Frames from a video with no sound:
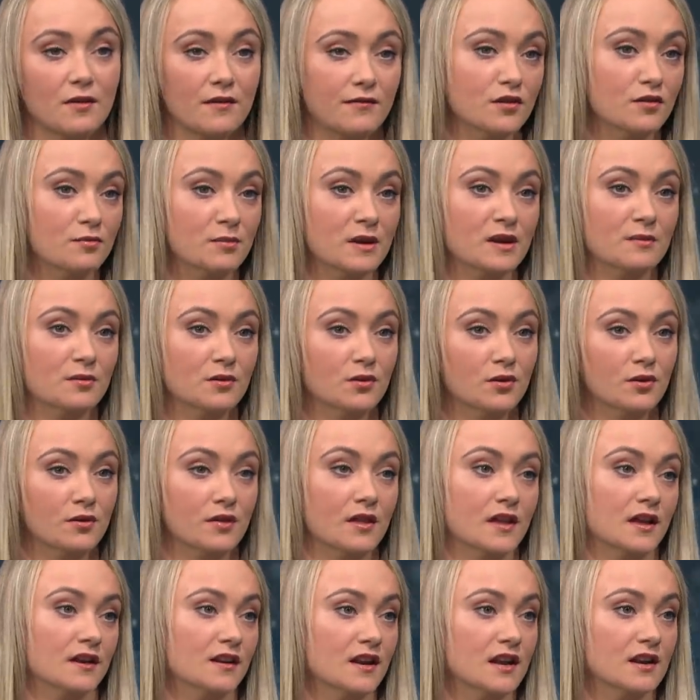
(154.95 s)
a few people who
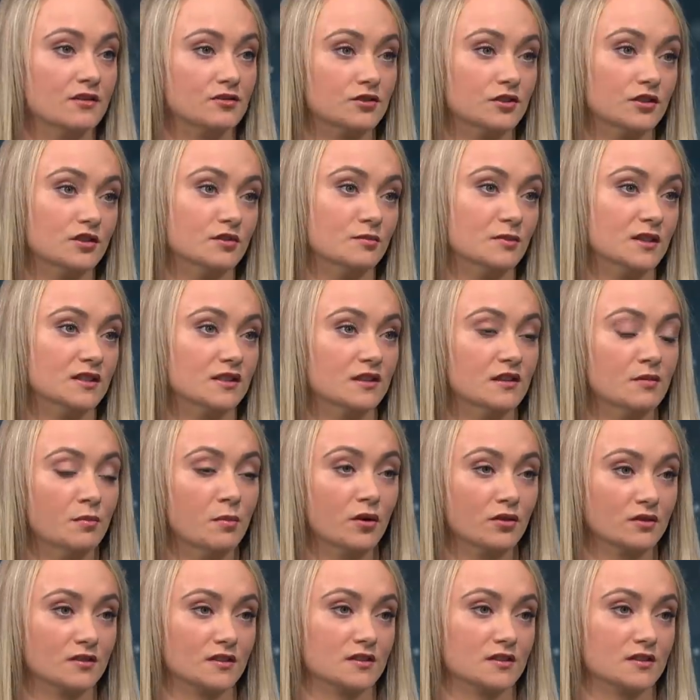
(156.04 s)
then introduced me to the Bond